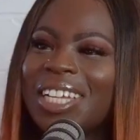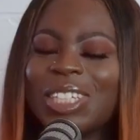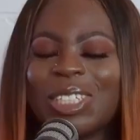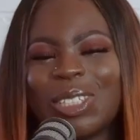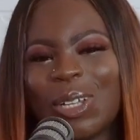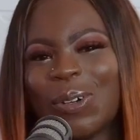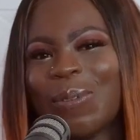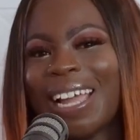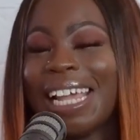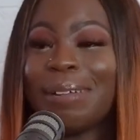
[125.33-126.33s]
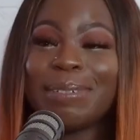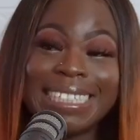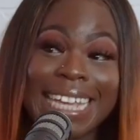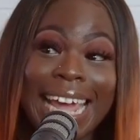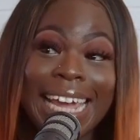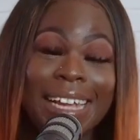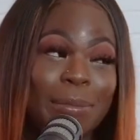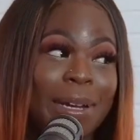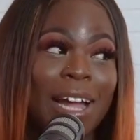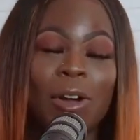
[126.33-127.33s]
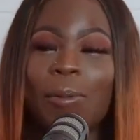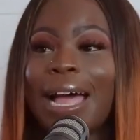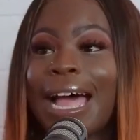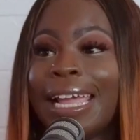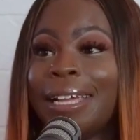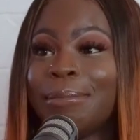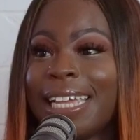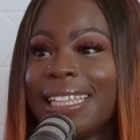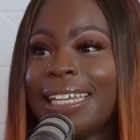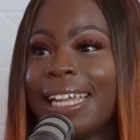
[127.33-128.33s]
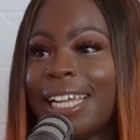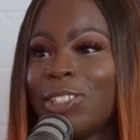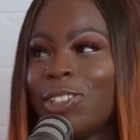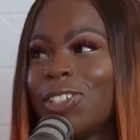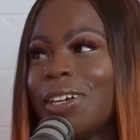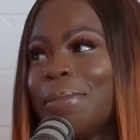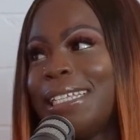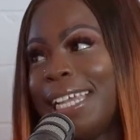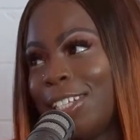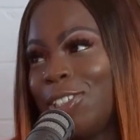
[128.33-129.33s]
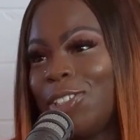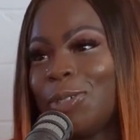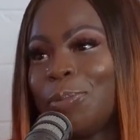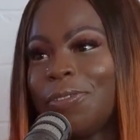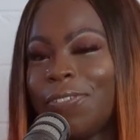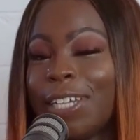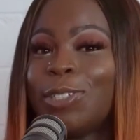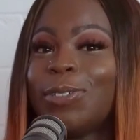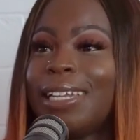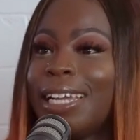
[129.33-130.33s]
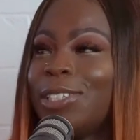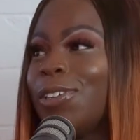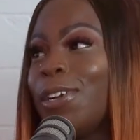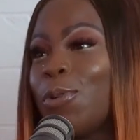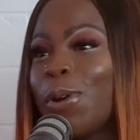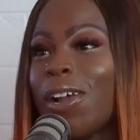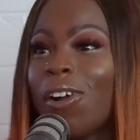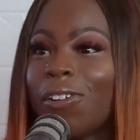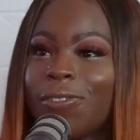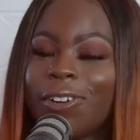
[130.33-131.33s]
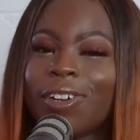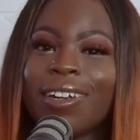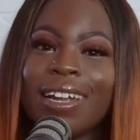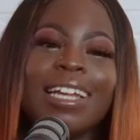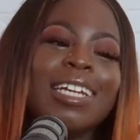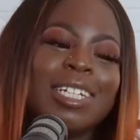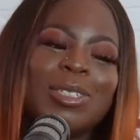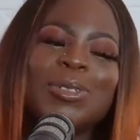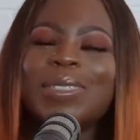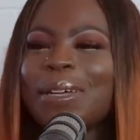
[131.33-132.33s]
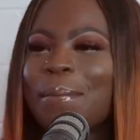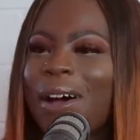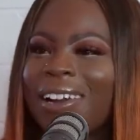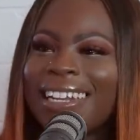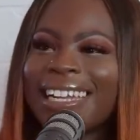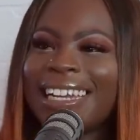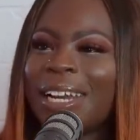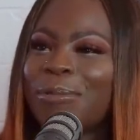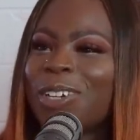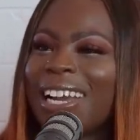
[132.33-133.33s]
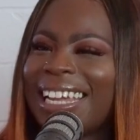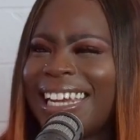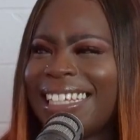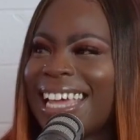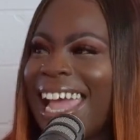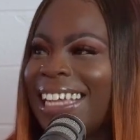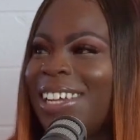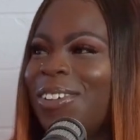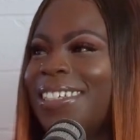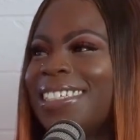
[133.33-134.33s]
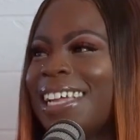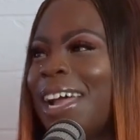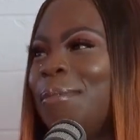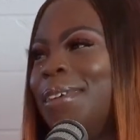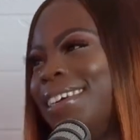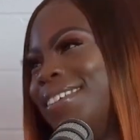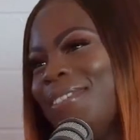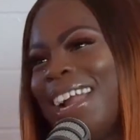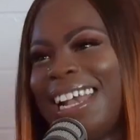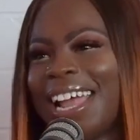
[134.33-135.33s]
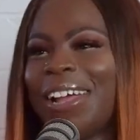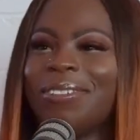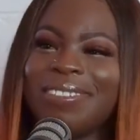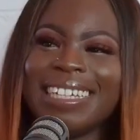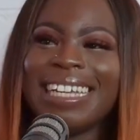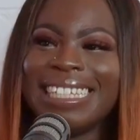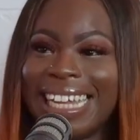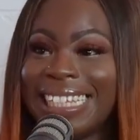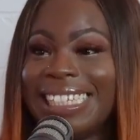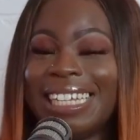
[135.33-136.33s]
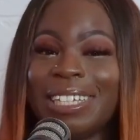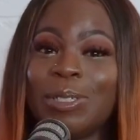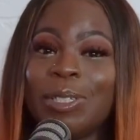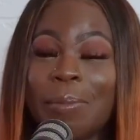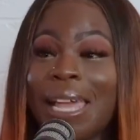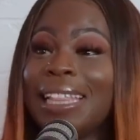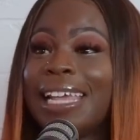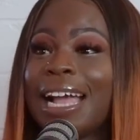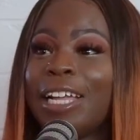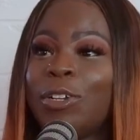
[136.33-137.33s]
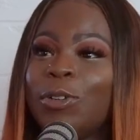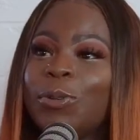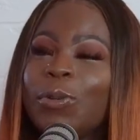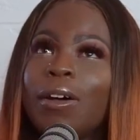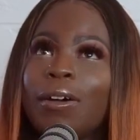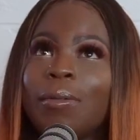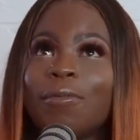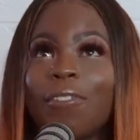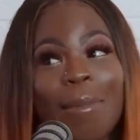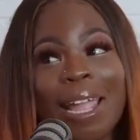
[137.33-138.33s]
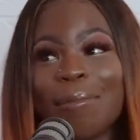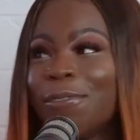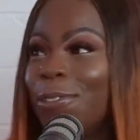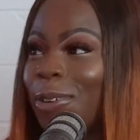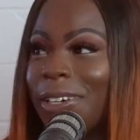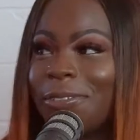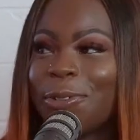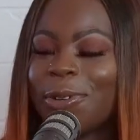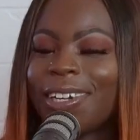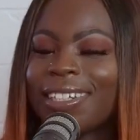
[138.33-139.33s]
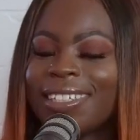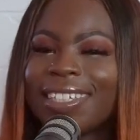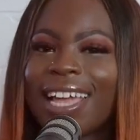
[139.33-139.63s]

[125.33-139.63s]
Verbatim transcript: So my name's DAE, but I go by I am DAE the dancer. I'm a dancer, professional dancer and choreographer. Do some modeling and I'm trying to get into acting on the side, but right now dancing is the main thing I do. Um, from Miami, Florida, of course.